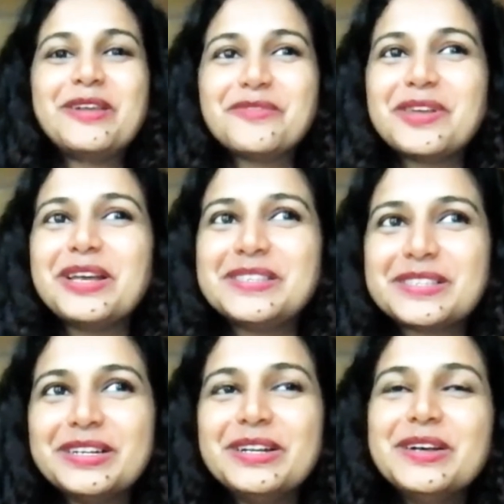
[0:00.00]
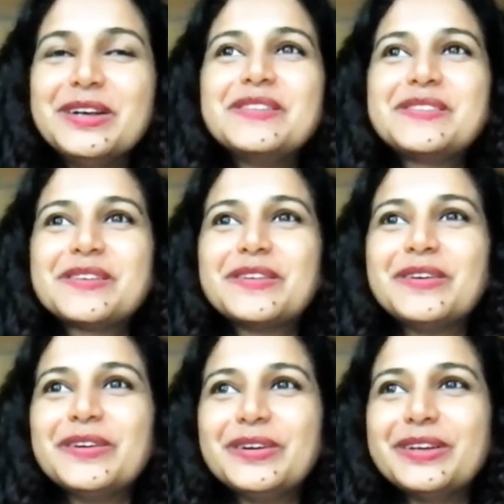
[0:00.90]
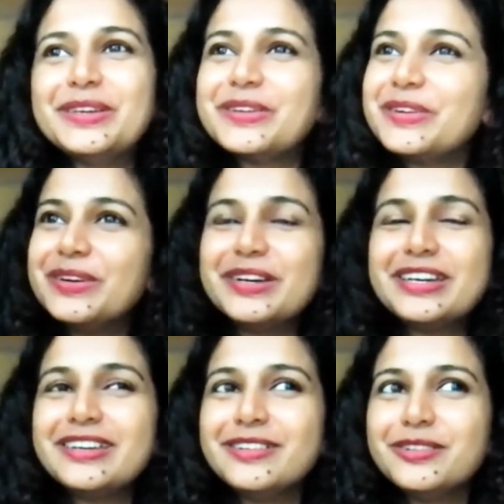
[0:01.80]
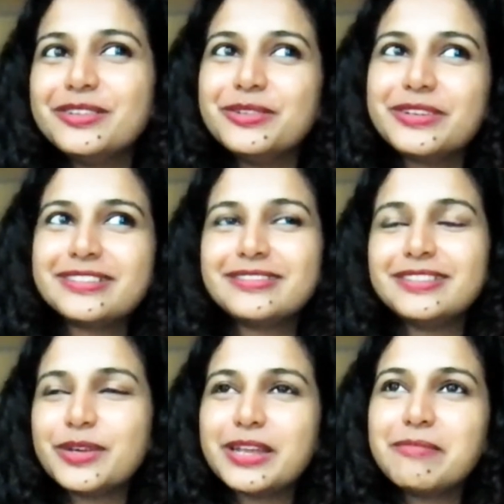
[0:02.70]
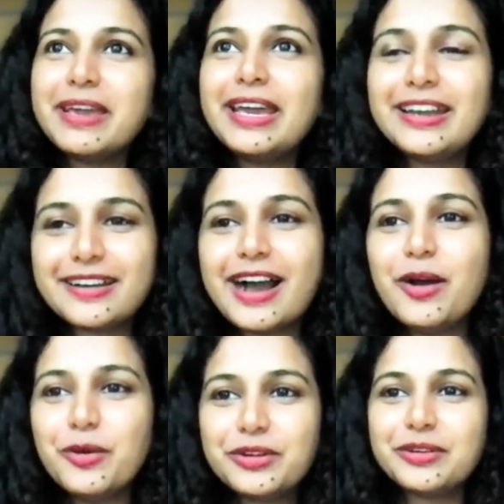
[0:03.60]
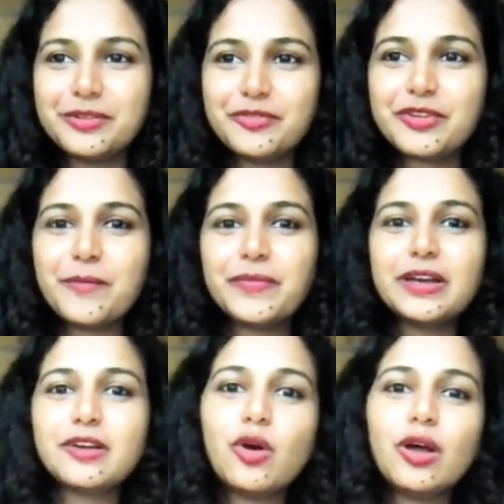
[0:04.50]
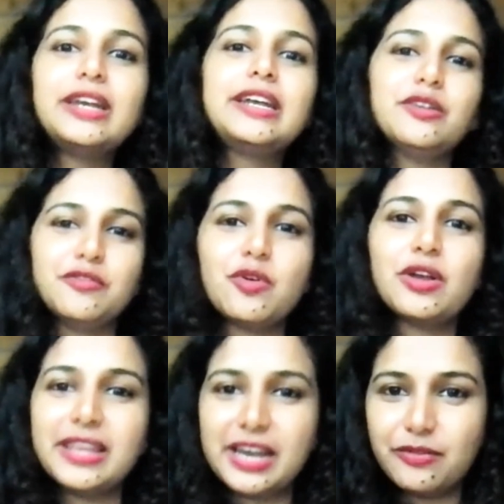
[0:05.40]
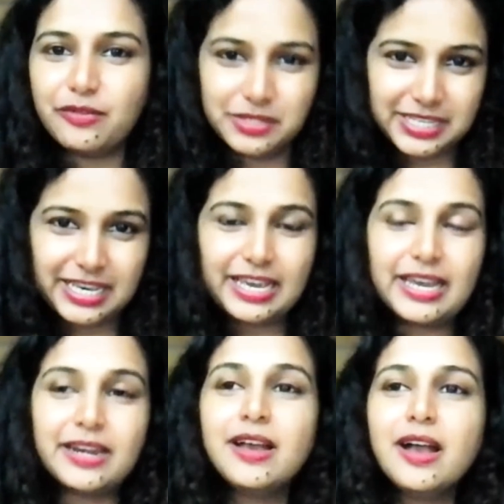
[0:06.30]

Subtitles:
influencer. So you can make out from the quality of what they have to say. And